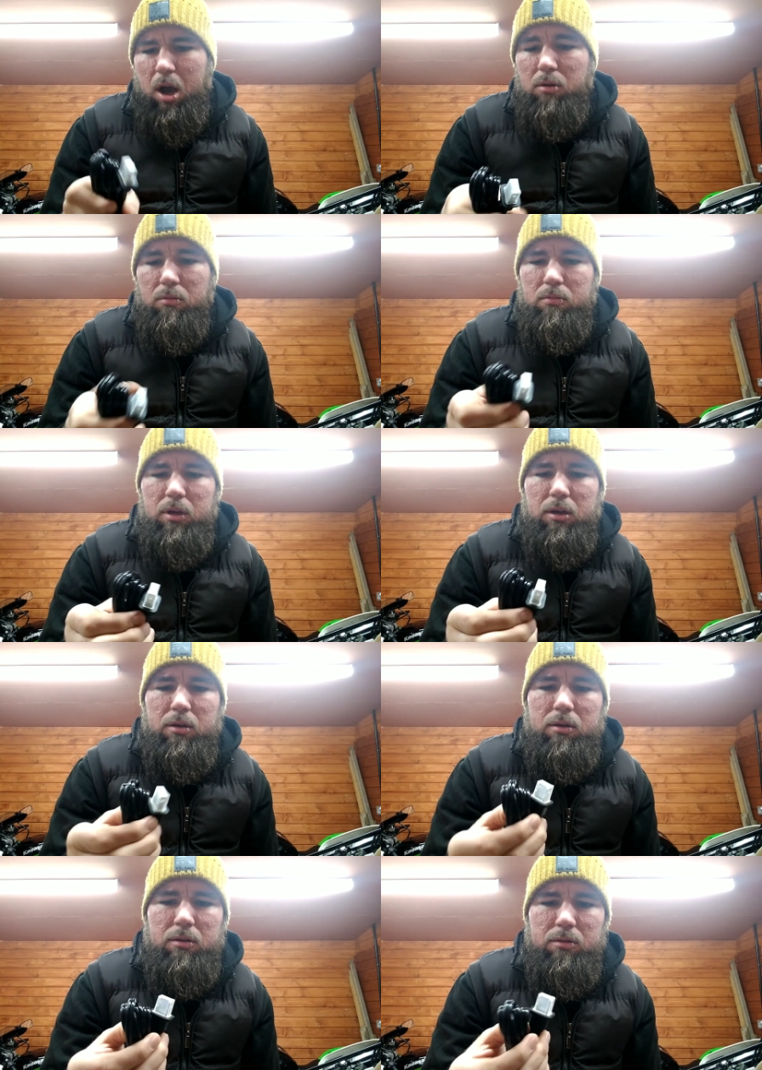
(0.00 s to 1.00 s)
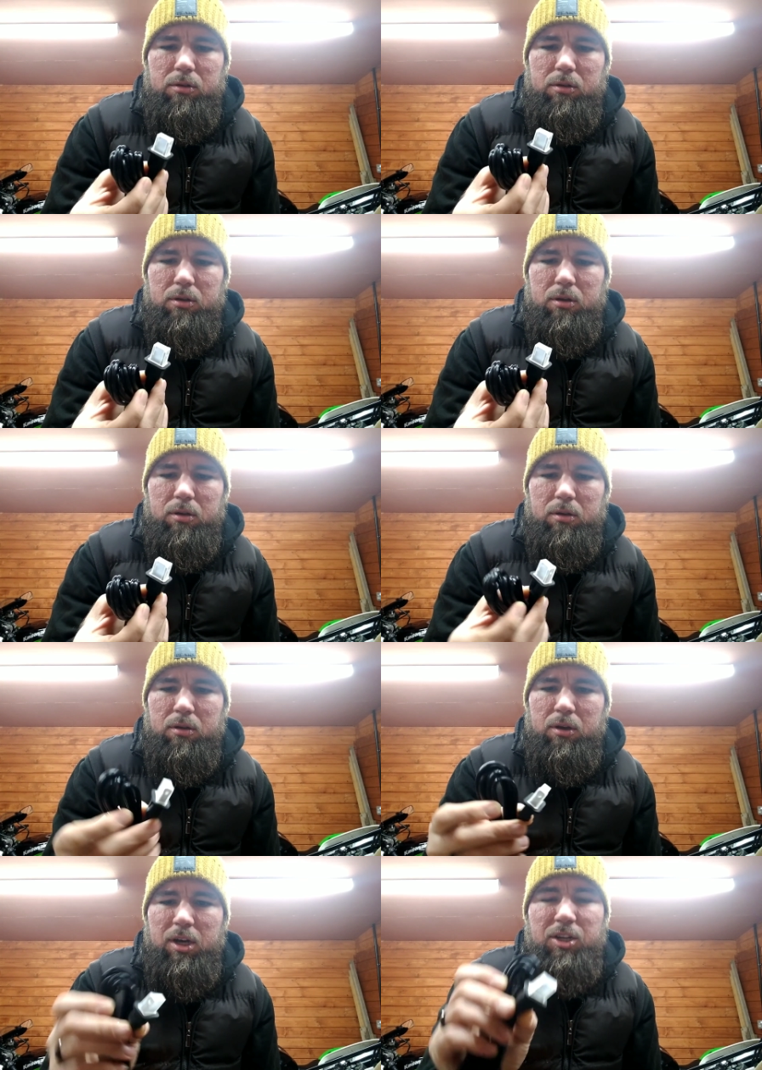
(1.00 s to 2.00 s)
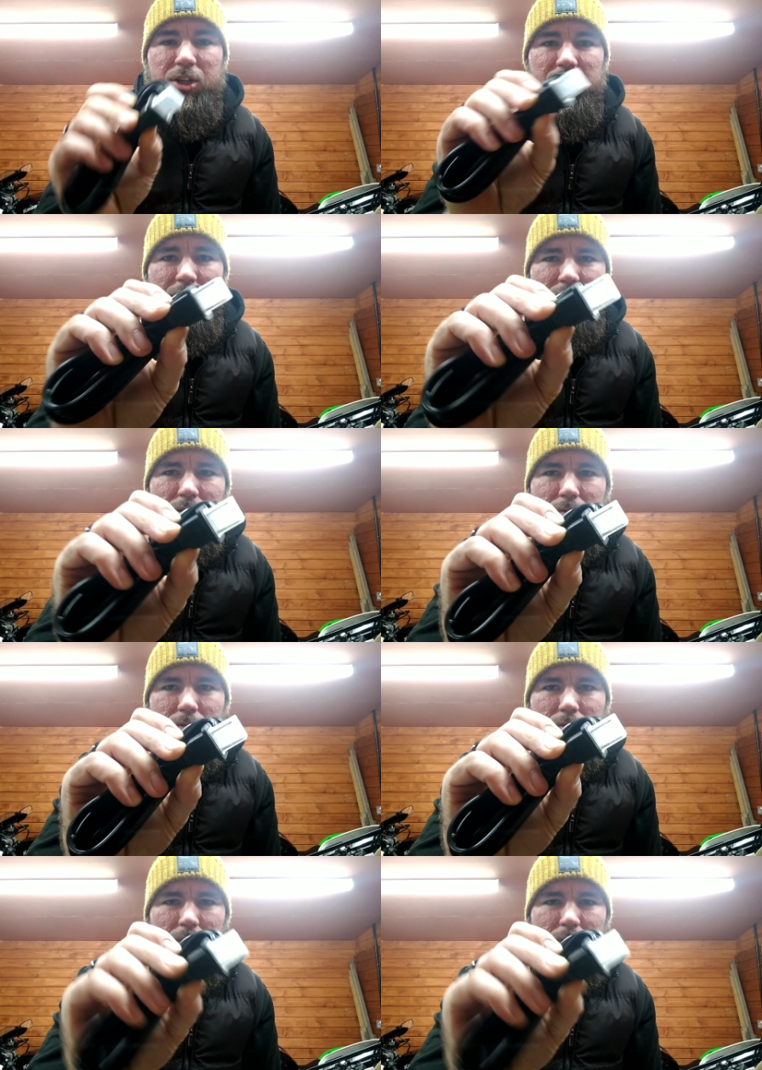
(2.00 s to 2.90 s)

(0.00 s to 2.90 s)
Oh, yeah, it's uh, international as